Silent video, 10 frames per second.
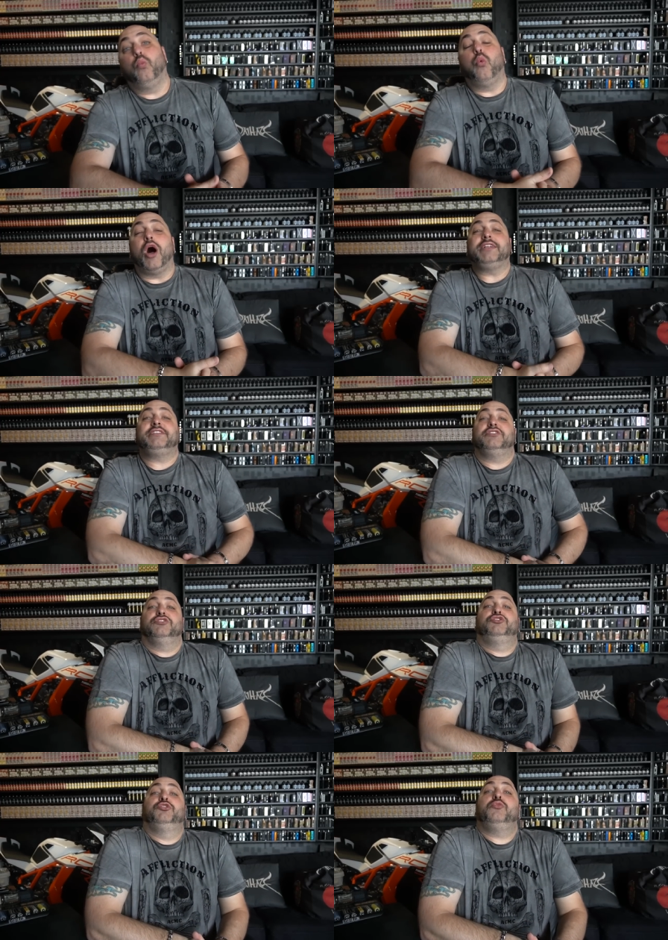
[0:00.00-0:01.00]
What
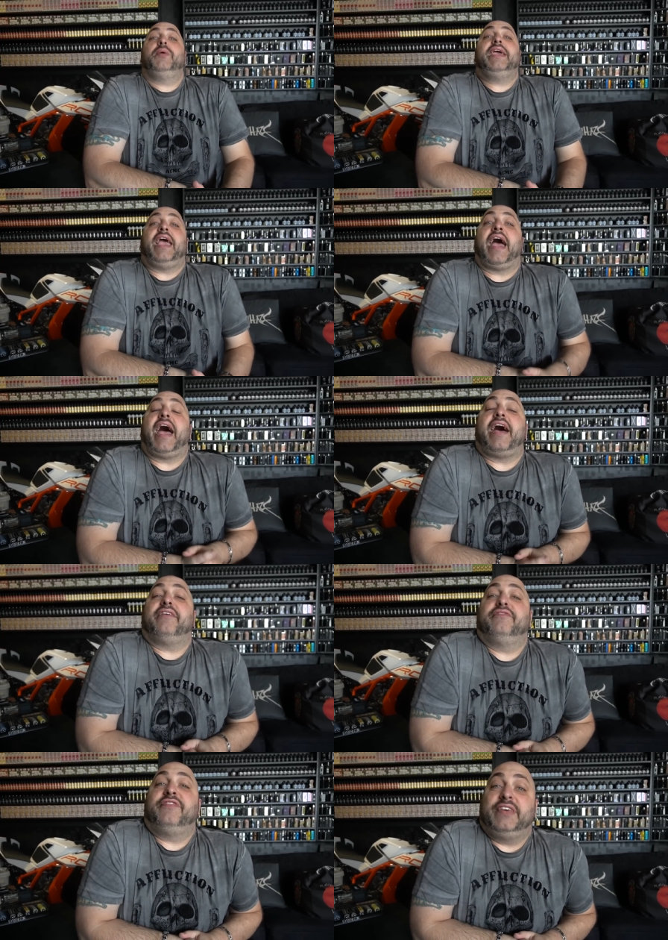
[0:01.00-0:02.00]
do we
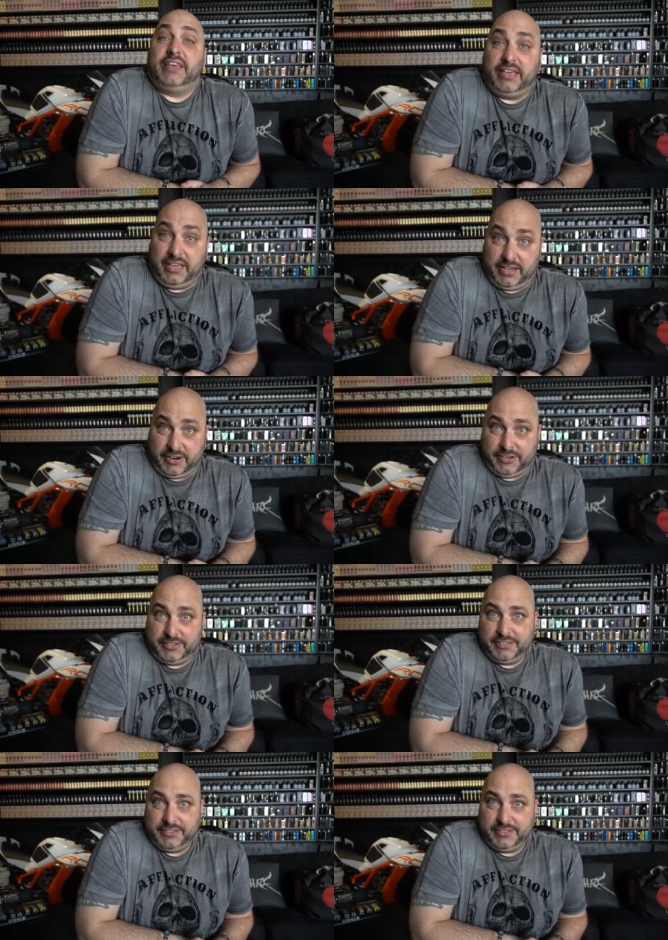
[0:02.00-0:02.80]
have here?